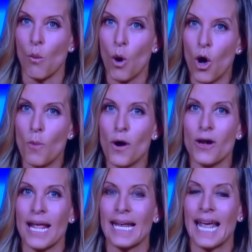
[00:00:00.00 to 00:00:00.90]

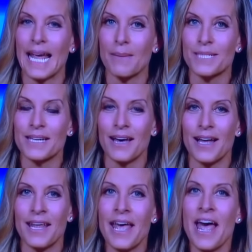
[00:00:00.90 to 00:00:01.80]
Walmart and Amazon.
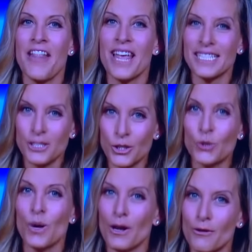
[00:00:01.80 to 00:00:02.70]
That's
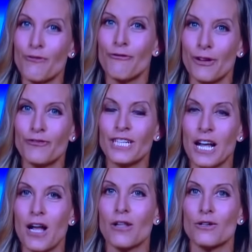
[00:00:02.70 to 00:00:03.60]

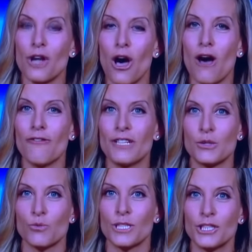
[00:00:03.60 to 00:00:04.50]
$250 off its
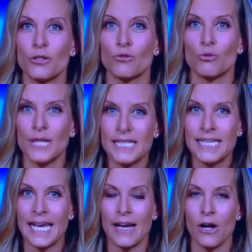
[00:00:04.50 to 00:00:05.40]
original
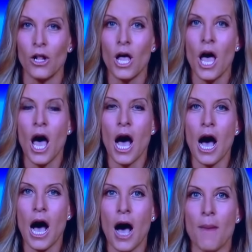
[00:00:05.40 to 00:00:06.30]
retail.
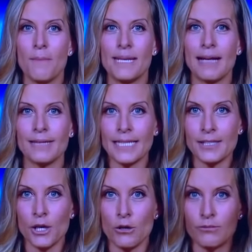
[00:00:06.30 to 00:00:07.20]
Um, now let's
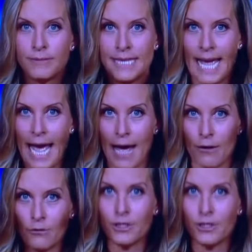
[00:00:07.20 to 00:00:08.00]
go down